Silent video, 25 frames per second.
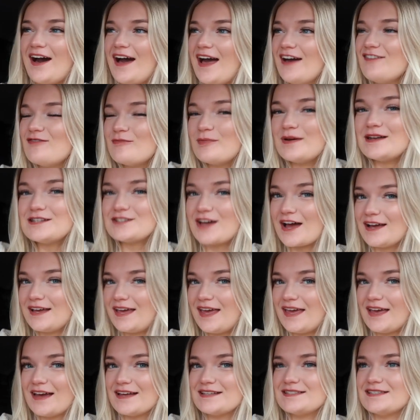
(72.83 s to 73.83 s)
I haven't been to
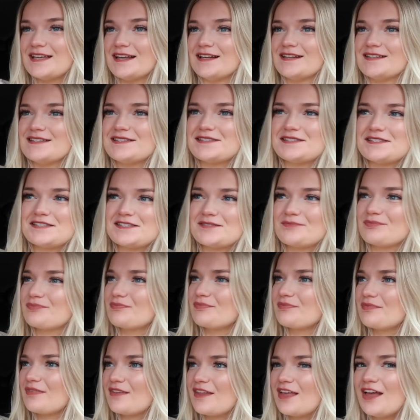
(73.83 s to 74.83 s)
IKEA since,
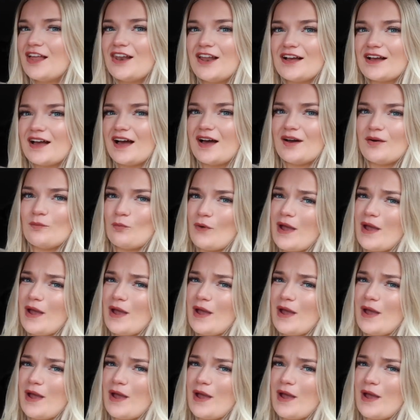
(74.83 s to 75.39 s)
like,